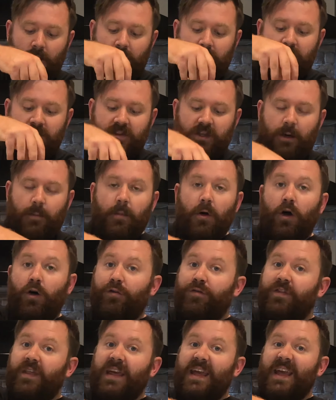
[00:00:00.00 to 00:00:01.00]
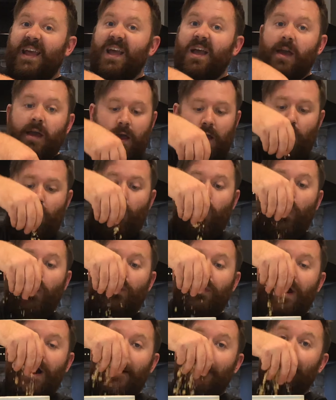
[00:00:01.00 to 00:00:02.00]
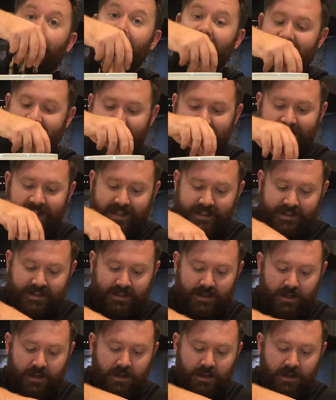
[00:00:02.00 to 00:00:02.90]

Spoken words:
some of the walnut pieces.